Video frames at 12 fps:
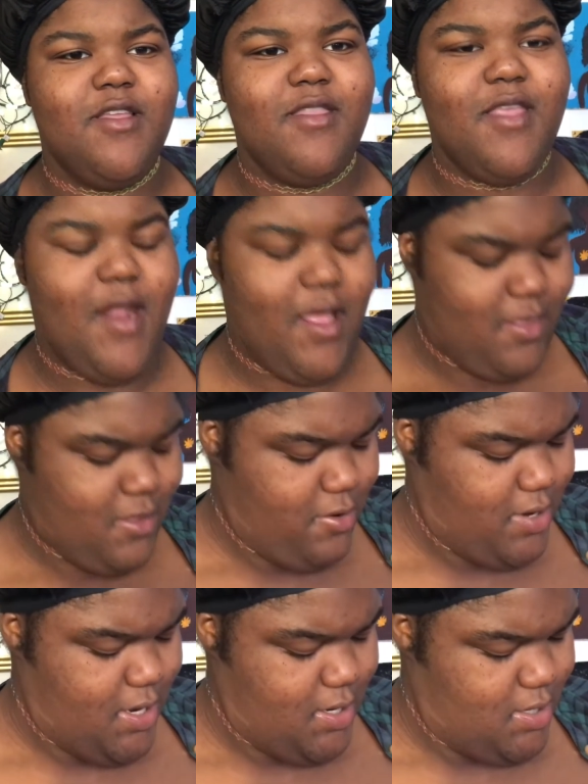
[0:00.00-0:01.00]
that I
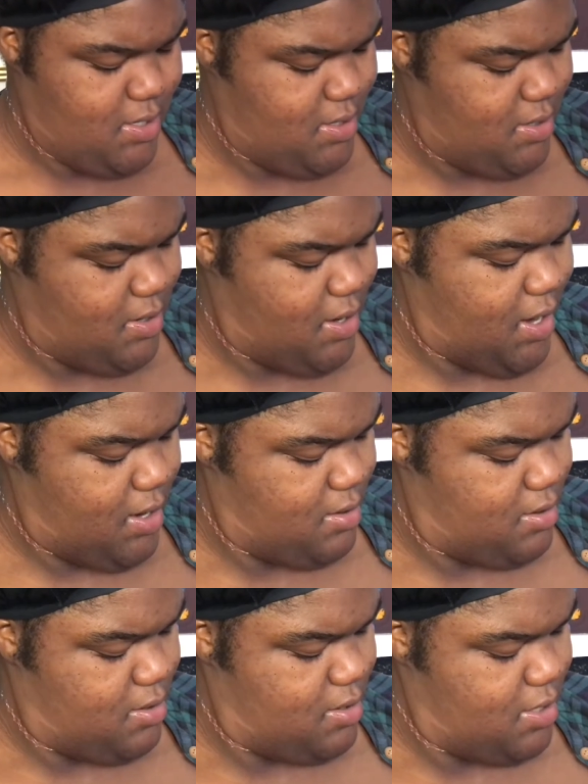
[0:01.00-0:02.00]
thought I did.
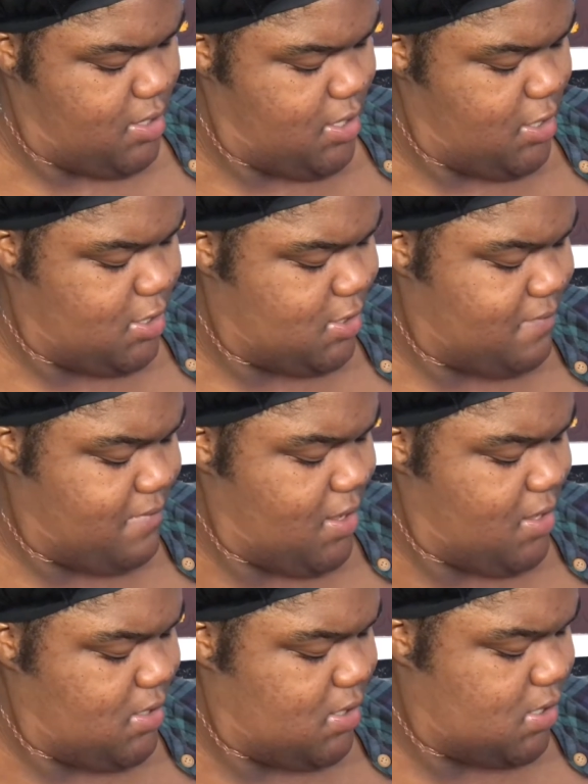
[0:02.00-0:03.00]
And it's a
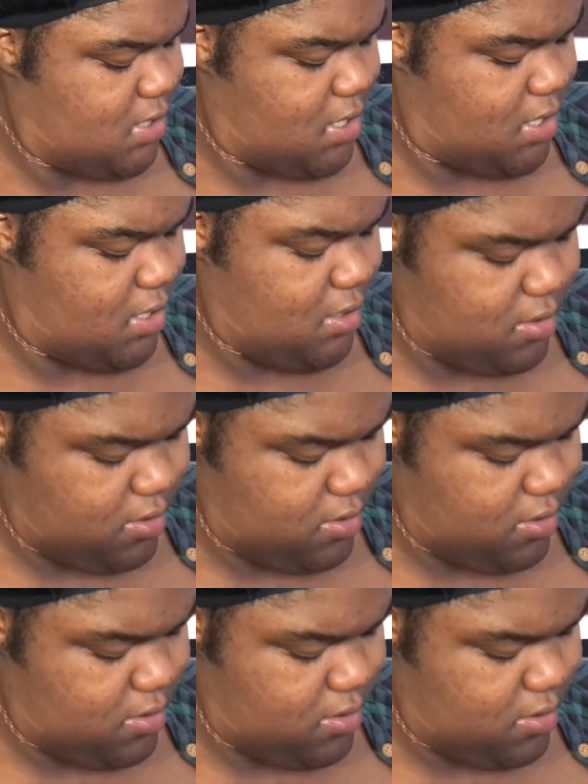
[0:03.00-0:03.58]
mess, and...